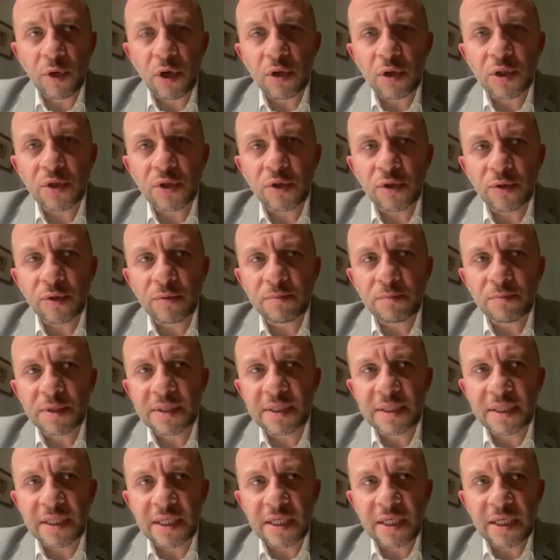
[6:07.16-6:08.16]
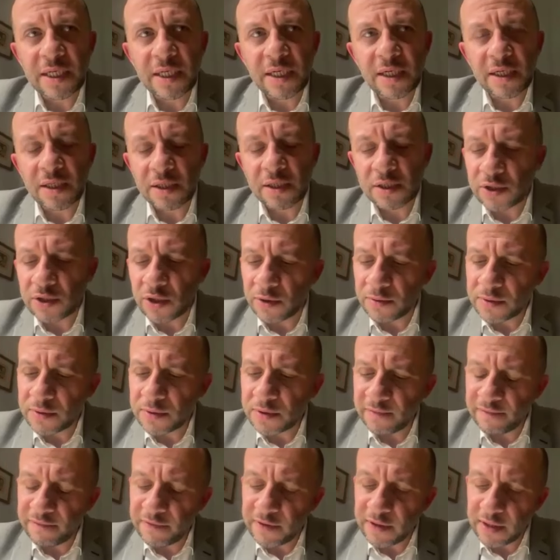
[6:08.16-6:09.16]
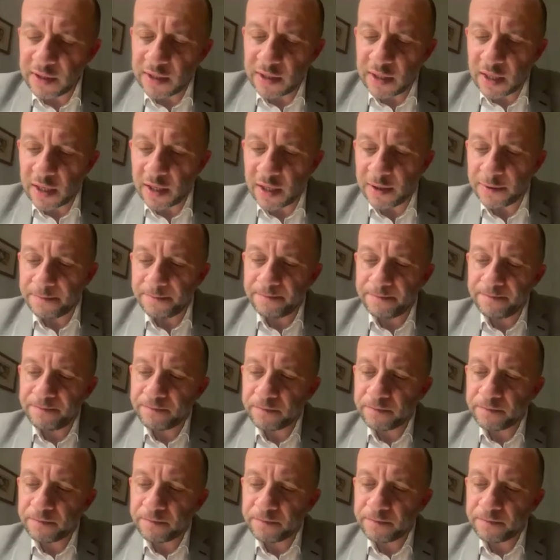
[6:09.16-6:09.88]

also see in terms of the